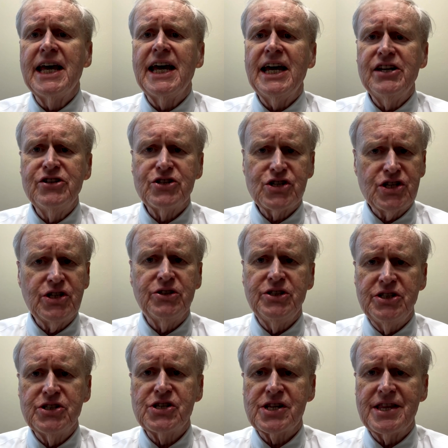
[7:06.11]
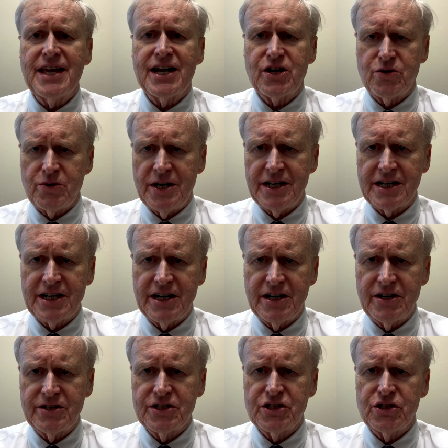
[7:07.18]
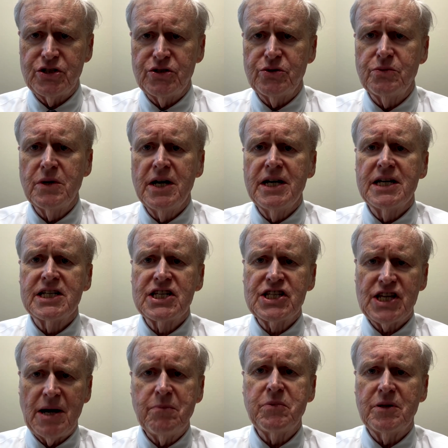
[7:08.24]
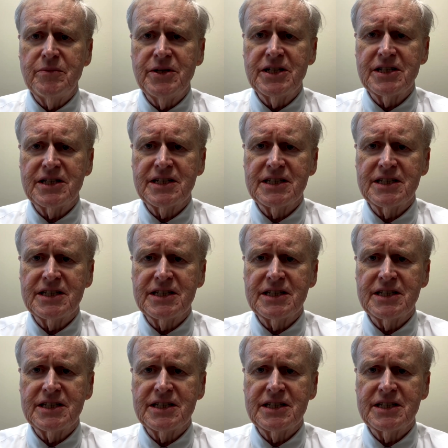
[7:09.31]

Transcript: and you're still using that credit card to supplement